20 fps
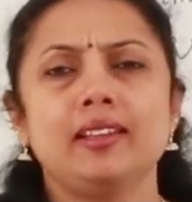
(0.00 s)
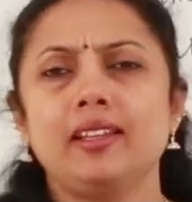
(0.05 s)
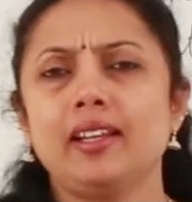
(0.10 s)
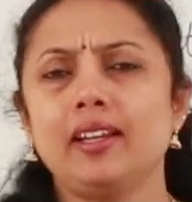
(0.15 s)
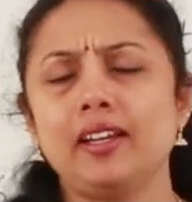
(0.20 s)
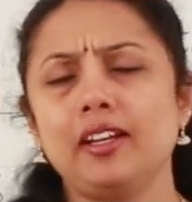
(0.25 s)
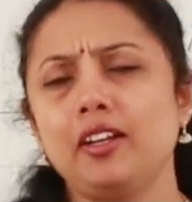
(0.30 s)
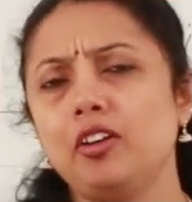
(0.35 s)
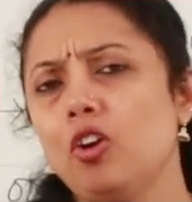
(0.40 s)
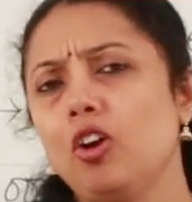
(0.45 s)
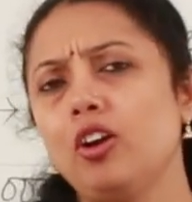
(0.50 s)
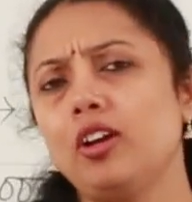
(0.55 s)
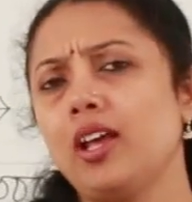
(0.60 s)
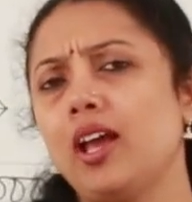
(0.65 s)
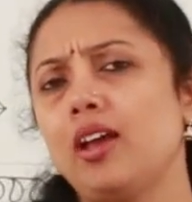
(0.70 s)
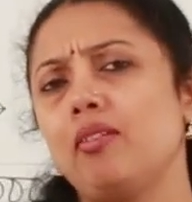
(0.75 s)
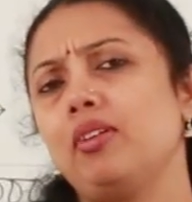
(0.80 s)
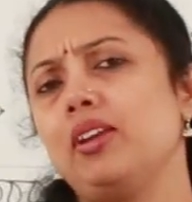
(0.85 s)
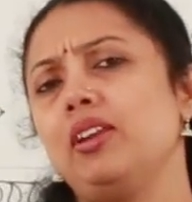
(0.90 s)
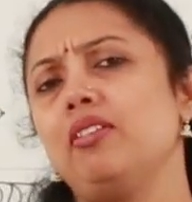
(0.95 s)
They did not
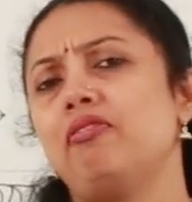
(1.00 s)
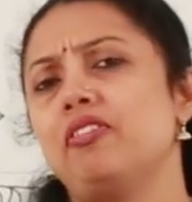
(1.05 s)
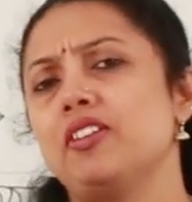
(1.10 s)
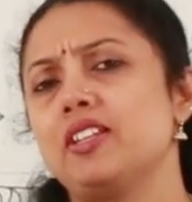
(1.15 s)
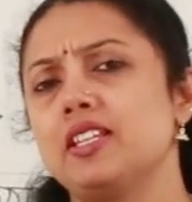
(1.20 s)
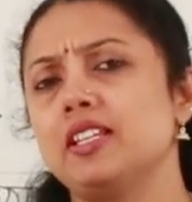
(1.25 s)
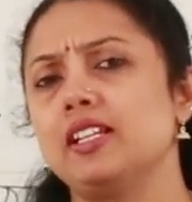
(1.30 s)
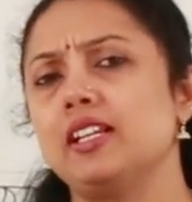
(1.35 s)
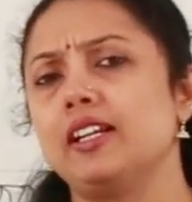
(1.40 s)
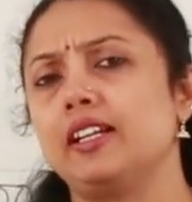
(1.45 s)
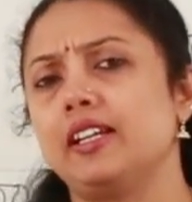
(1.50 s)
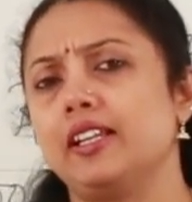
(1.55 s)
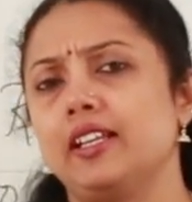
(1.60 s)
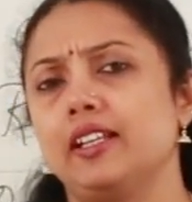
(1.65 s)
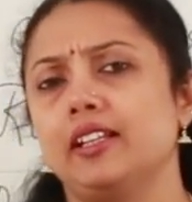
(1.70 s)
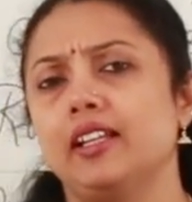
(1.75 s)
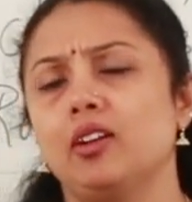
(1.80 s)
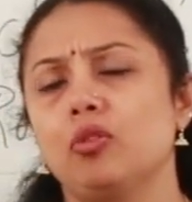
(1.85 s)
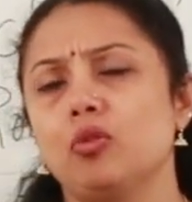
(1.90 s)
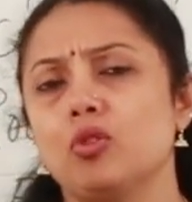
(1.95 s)
have any
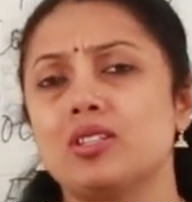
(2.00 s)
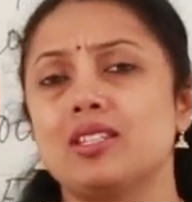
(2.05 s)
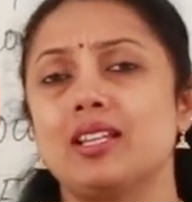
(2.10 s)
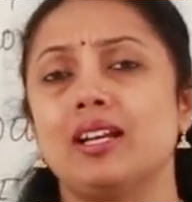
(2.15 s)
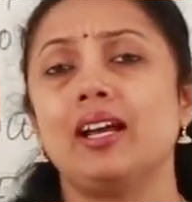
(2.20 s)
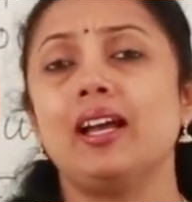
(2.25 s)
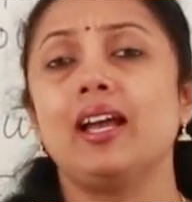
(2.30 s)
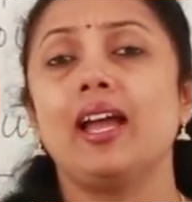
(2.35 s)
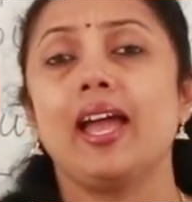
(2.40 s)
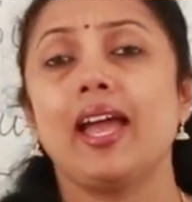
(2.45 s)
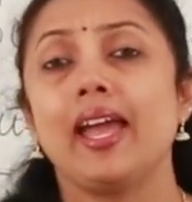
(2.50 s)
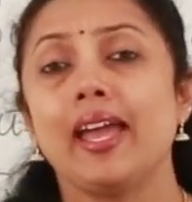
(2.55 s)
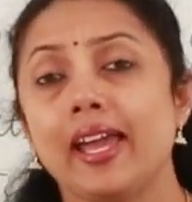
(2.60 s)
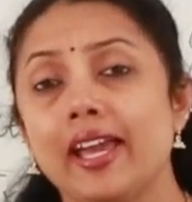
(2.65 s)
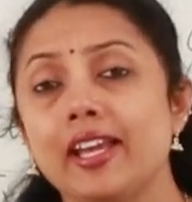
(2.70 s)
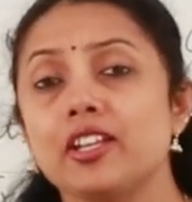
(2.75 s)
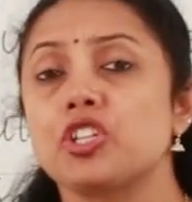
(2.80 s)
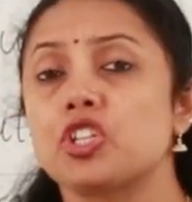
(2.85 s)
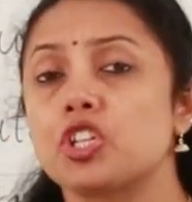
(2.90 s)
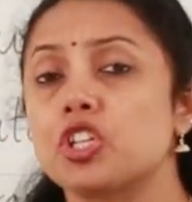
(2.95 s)
facility. That was the
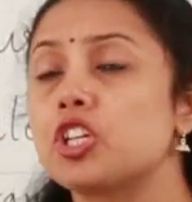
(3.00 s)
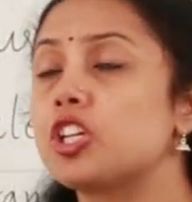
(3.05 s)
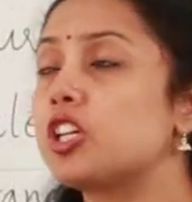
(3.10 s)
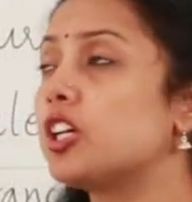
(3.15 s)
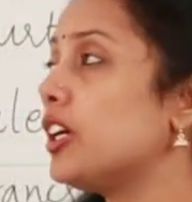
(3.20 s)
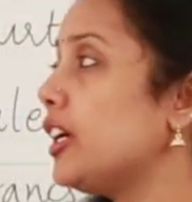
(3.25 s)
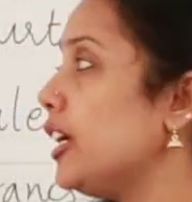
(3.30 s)
hitch